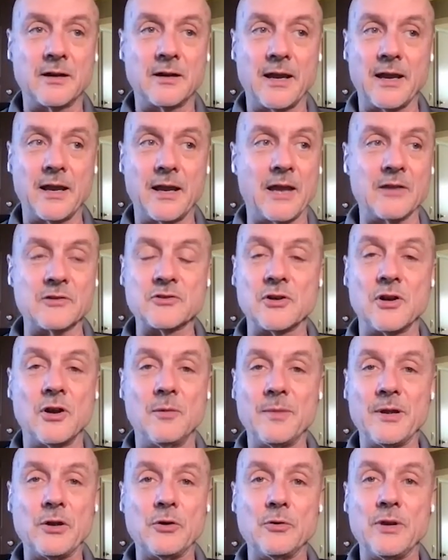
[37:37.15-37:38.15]
I answer all
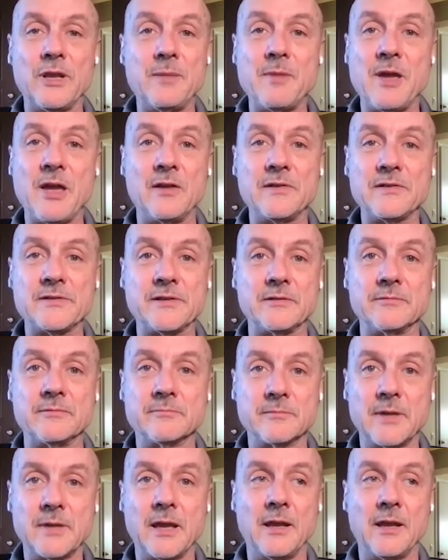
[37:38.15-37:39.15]
my own emails
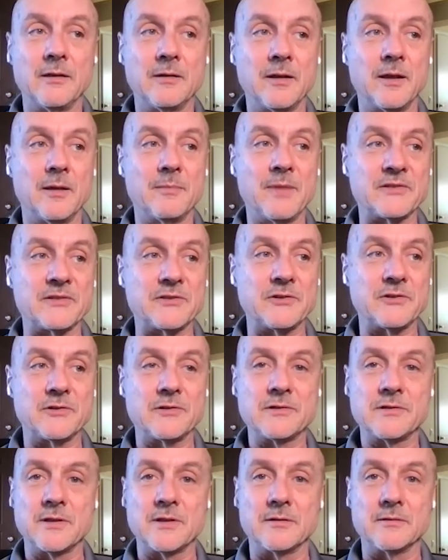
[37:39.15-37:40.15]
and
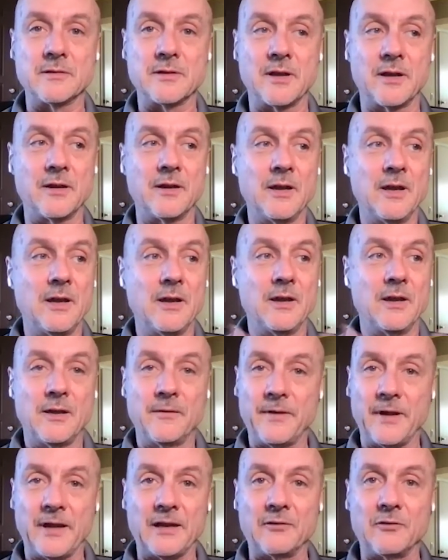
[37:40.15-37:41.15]
messages. And if
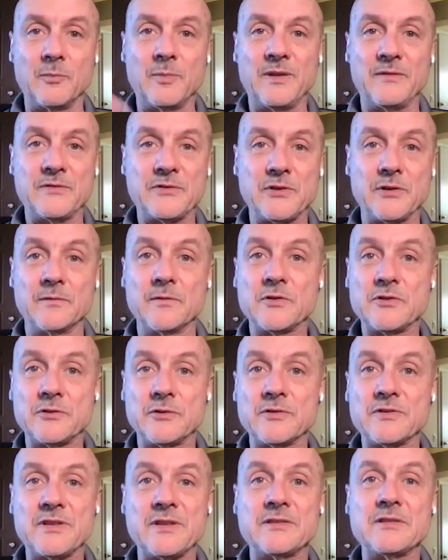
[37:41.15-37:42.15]
I can ever be of service or
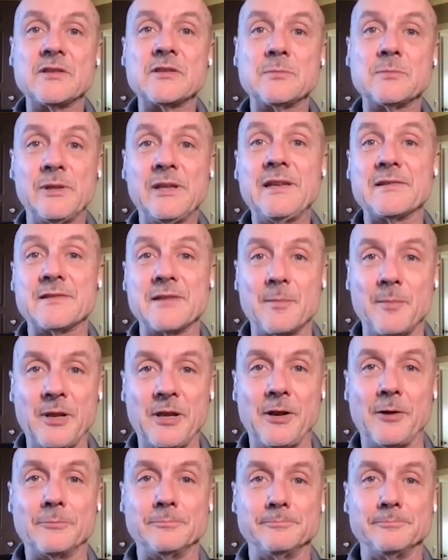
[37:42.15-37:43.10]
assistance, please let me know.